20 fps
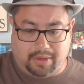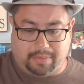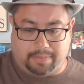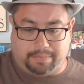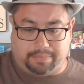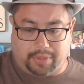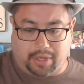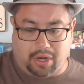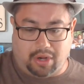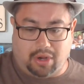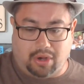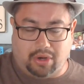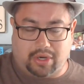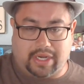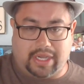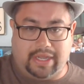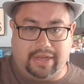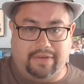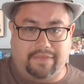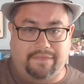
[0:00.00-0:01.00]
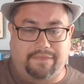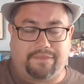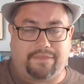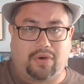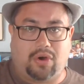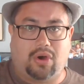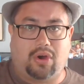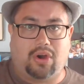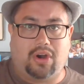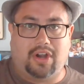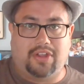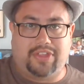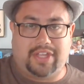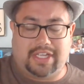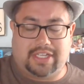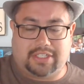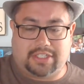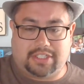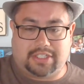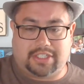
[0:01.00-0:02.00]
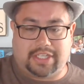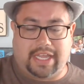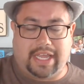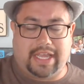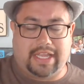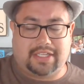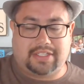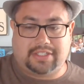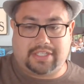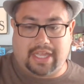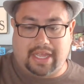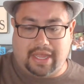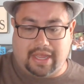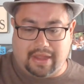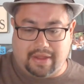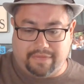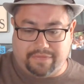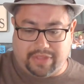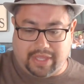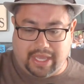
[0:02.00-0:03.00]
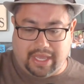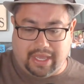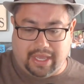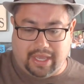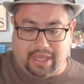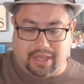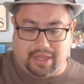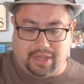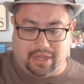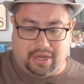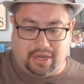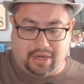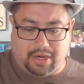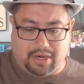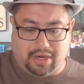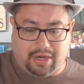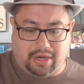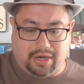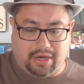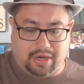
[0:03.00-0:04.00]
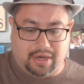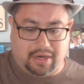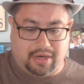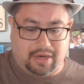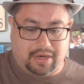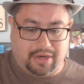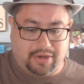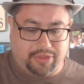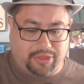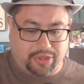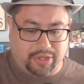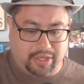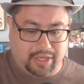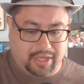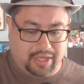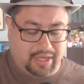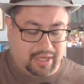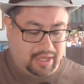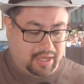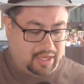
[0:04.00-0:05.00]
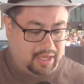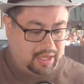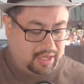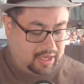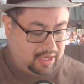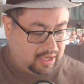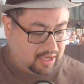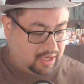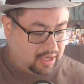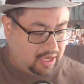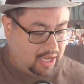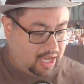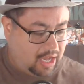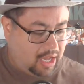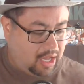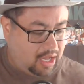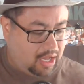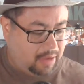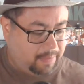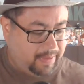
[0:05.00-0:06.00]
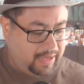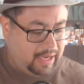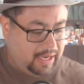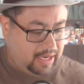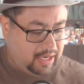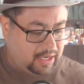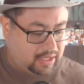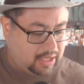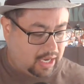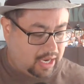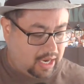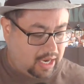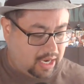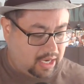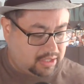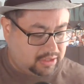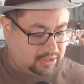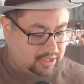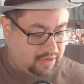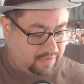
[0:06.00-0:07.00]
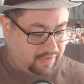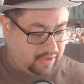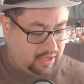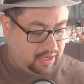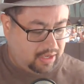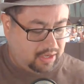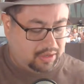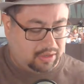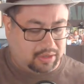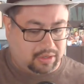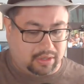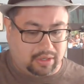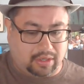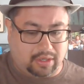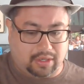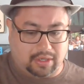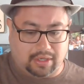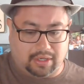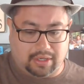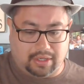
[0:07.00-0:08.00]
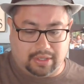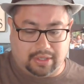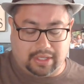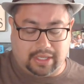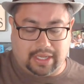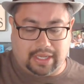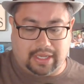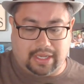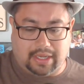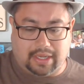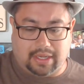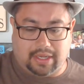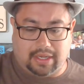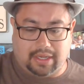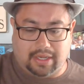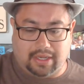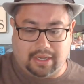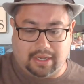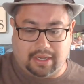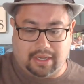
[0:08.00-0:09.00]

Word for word: broken for the sins of the earth, all because of your love,